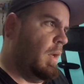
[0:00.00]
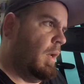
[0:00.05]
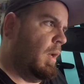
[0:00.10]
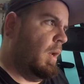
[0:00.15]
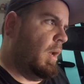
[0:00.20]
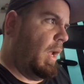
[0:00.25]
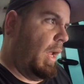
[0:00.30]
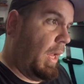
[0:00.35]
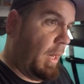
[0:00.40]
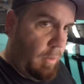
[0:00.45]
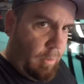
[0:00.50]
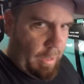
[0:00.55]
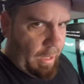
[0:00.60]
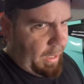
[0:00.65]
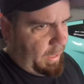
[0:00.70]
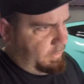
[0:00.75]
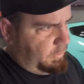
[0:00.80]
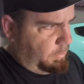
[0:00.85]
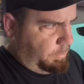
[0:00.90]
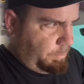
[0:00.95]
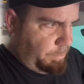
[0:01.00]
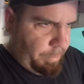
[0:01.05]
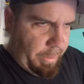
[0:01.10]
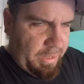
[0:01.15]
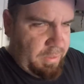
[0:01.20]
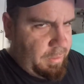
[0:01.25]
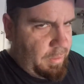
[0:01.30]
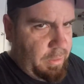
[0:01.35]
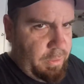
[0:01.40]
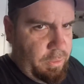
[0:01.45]
And I had to
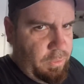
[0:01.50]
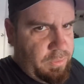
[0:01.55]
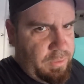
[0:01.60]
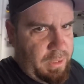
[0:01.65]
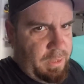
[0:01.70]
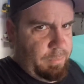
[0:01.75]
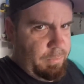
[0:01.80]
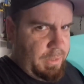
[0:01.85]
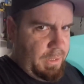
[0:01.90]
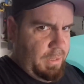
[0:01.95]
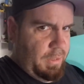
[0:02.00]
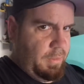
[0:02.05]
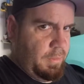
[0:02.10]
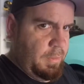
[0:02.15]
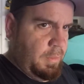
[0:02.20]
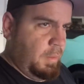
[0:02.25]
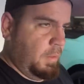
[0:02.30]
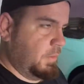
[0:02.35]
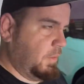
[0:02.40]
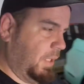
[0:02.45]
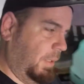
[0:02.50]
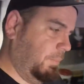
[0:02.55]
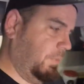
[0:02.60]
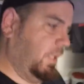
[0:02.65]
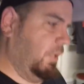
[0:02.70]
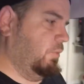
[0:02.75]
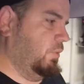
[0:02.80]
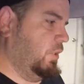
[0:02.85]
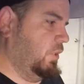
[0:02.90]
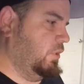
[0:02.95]
basically do the same thing
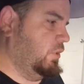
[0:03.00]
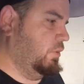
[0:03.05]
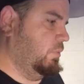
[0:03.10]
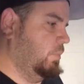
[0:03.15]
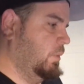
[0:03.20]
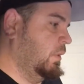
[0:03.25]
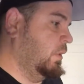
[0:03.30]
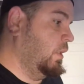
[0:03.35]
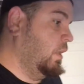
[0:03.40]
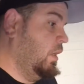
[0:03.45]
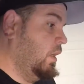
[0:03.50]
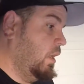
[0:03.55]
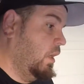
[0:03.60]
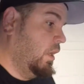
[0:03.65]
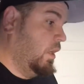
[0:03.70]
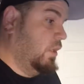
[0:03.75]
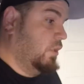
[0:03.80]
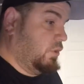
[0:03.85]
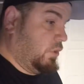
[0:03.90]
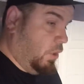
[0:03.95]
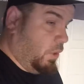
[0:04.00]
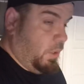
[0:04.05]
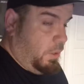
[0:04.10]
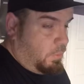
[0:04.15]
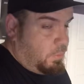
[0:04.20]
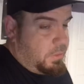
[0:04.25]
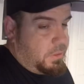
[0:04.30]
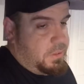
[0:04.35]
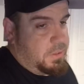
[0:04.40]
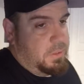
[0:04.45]
with the tube. So it
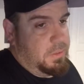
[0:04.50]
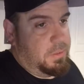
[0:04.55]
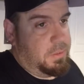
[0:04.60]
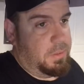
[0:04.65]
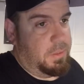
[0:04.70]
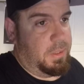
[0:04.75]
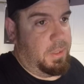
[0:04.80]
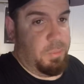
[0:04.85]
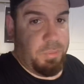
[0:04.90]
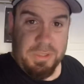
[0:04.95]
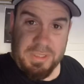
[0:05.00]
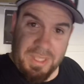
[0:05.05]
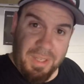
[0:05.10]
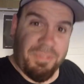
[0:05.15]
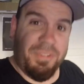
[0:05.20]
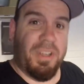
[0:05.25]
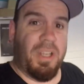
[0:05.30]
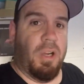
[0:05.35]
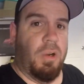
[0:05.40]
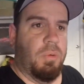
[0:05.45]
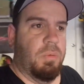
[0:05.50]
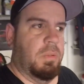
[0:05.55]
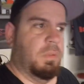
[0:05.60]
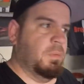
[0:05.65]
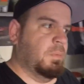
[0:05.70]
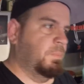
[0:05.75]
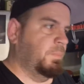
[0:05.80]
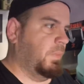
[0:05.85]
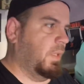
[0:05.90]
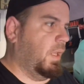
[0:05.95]
was difficult.
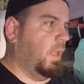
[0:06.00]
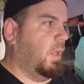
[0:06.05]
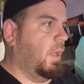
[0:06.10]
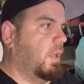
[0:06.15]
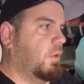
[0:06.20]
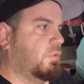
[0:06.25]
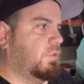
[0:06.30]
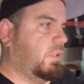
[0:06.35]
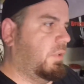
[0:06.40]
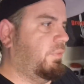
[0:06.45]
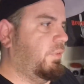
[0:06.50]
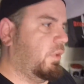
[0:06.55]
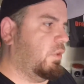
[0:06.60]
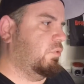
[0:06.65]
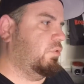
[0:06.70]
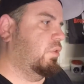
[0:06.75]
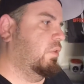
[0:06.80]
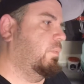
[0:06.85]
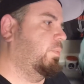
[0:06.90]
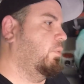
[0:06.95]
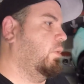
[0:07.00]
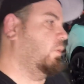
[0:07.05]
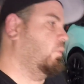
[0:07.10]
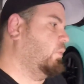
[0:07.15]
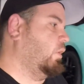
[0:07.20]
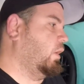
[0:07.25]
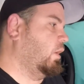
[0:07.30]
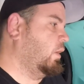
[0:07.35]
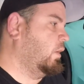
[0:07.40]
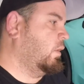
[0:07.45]
It was difficult to the point
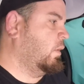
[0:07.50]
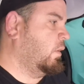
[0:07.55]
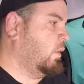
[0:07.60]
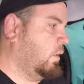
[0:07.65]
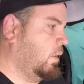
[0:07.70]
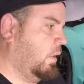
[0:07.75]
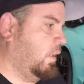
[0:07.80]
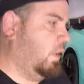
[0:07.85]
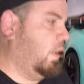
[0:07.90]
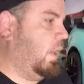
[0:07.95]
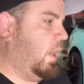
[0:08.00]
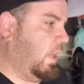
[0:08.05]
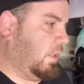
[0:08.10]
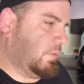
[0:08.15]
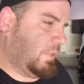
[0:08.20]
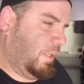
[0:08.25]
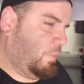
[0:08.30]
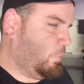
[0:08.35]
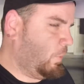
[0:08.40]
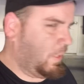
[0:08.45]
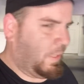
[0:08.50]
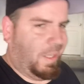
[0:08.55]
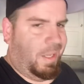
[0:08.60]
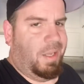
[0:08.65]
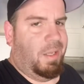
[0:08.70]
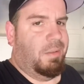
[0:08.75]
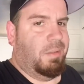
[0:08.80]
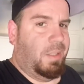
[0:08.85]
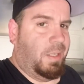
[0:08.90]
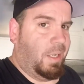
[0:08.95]
where I was like, what the
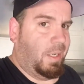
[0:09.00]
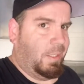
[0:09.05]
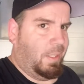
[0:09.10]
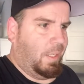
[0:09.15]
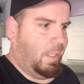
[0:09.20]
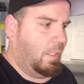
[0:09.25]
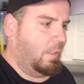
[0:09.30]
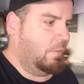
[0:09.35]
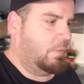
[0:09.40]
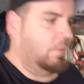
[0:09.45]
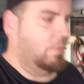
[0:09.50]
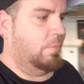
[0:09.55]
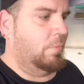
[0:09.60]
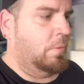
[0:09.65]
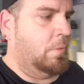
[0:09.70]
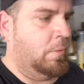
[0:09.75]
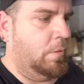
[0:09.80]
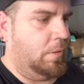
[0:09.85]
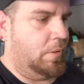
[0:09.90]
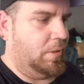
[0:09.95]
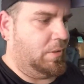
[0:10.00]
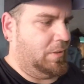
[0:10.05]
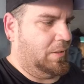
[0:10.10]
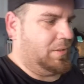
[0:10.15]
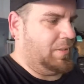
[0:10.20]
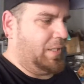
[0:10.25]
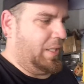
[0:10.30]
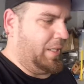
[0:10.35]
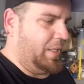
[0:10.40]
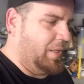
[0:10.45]
hell did I get into? Because
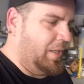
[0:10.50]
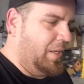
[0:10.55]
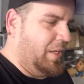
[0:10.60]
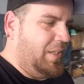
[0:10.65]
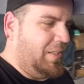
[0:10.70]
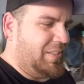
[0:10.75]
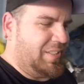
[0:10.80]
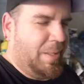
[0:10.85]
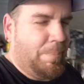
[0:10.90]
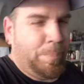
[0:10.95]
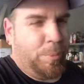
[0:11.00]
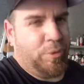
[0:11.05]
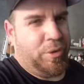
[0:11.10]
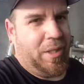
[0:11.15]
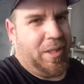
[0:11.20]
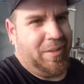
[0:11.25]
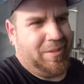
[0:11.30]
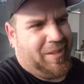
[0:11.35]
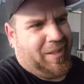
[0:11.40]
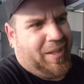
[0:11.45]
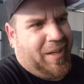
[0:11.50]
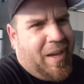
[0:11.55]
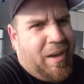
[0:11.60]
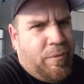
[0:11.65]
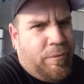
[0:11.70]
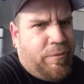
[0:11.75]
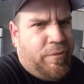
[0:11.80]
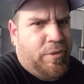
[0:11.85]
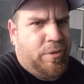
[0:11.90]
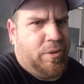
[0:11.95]
it's like simple things like an air
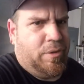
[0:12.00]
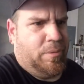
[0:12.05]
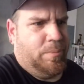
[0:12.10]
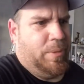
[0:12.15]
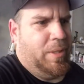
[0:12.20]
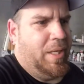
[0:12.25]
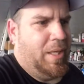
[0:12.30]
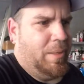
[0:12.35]
filter became